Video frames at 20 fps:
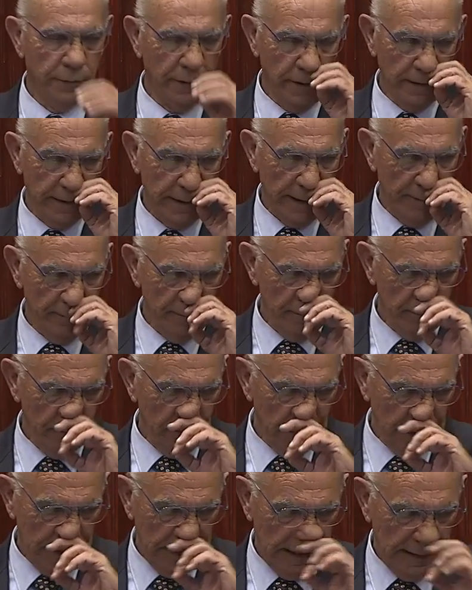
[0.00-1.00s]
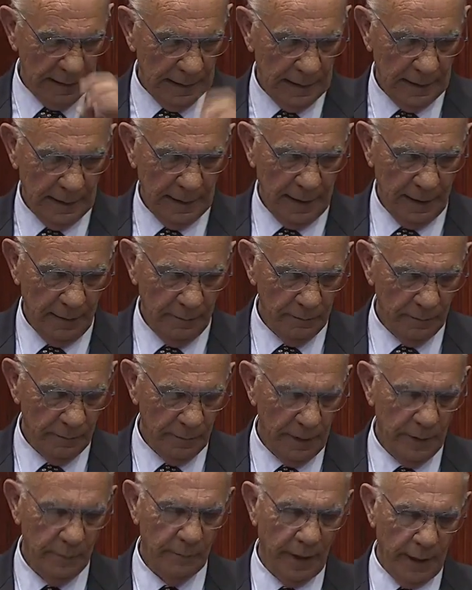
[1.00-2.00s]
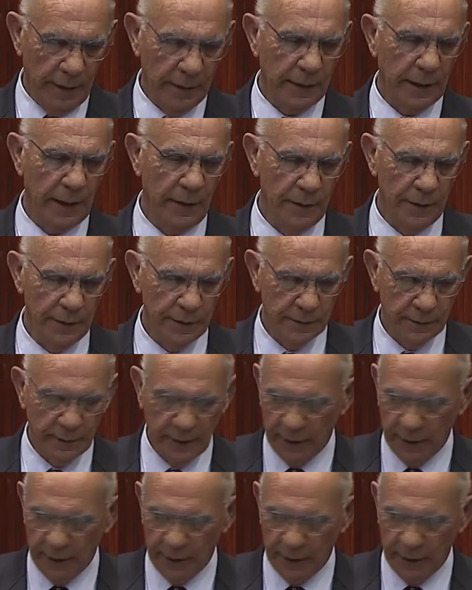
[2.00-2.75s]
program, it may encourage